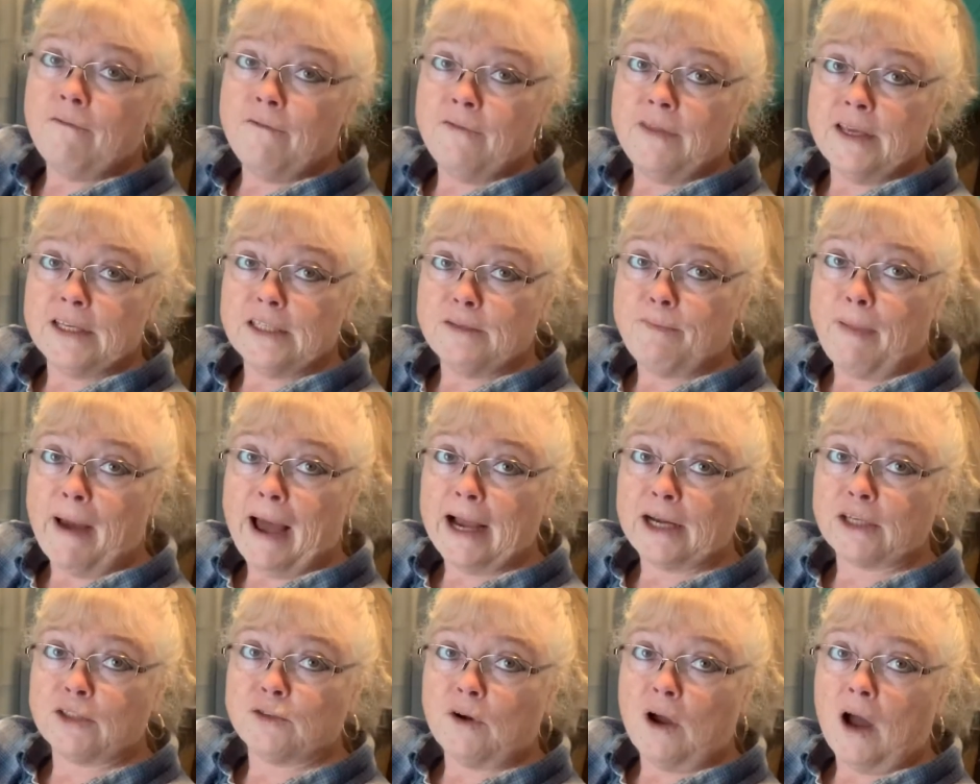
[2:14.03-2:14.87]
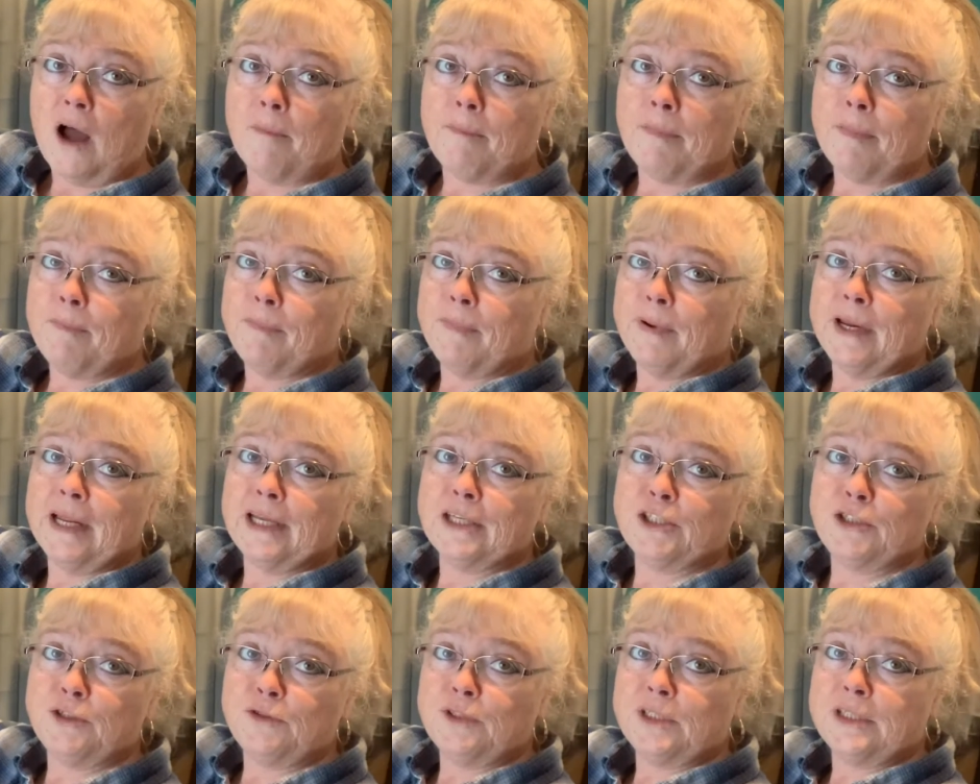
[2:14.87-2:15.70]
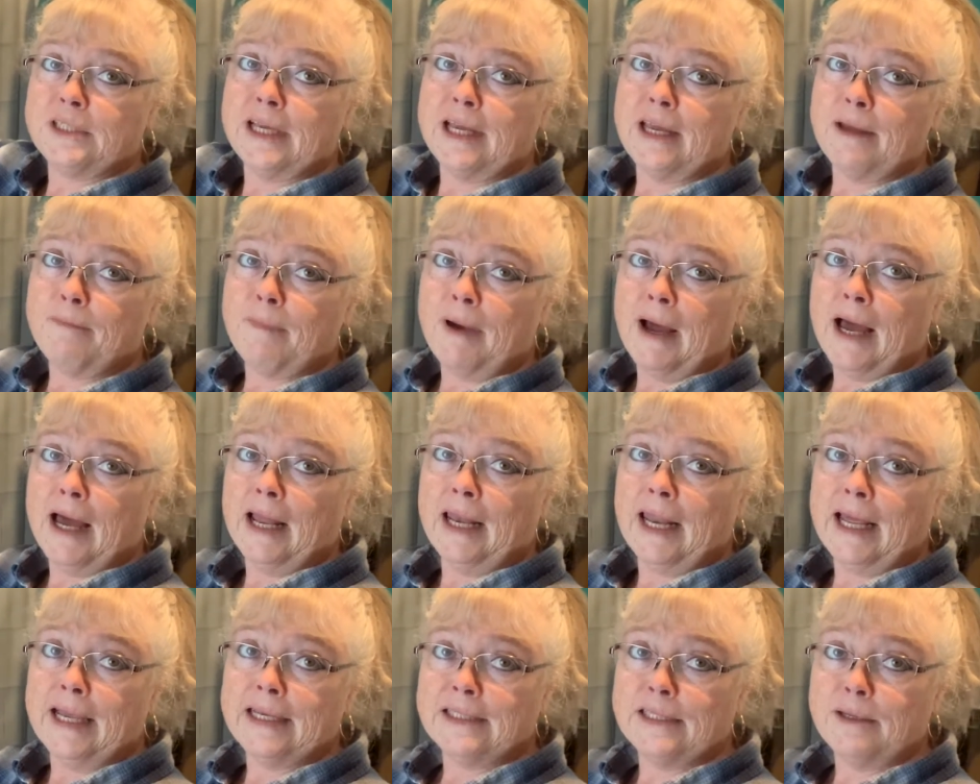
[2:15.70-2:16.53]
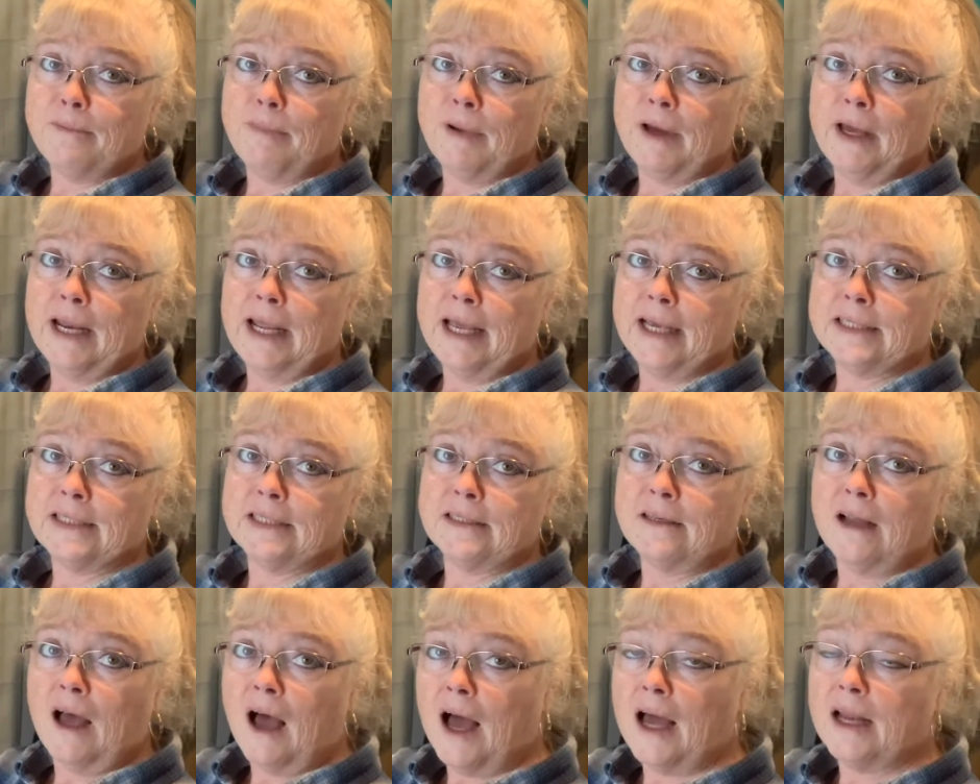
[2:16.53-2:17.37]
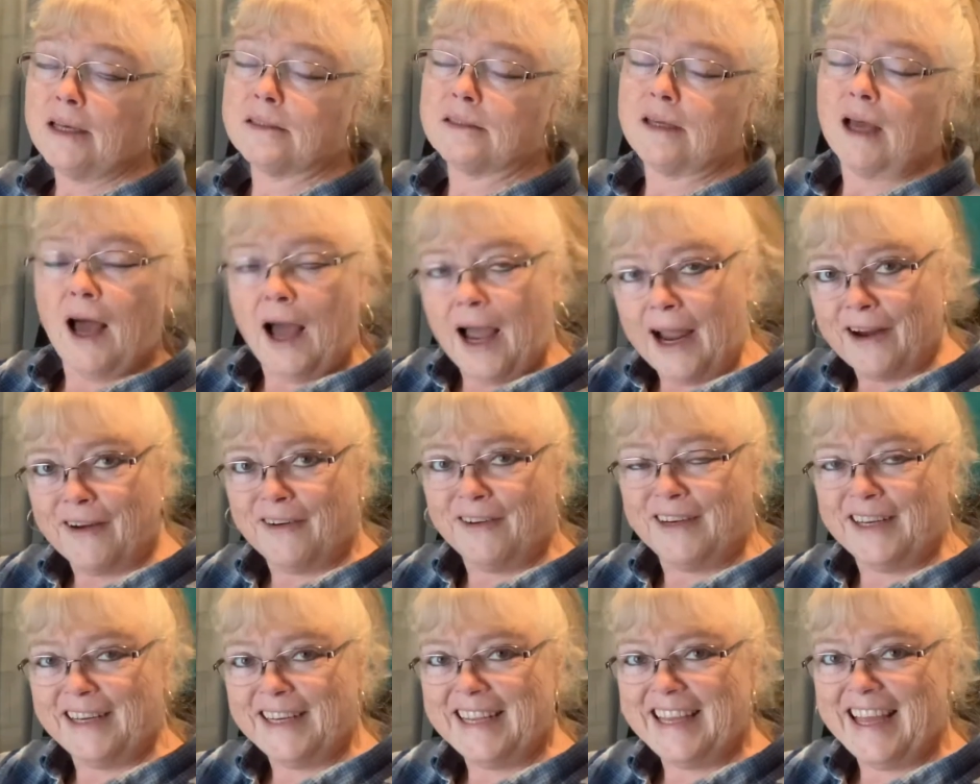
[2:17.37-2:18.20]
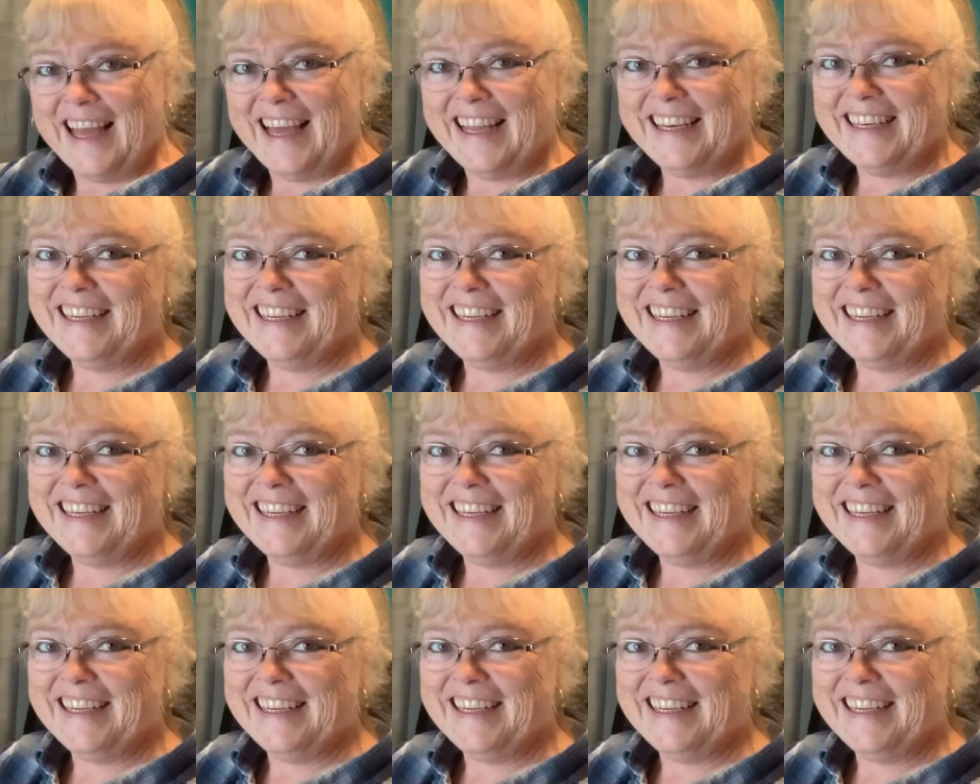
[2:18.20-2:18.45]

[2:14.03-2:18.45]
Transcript: this backdrop, but as you see, my lazy butt has not ironed it yet.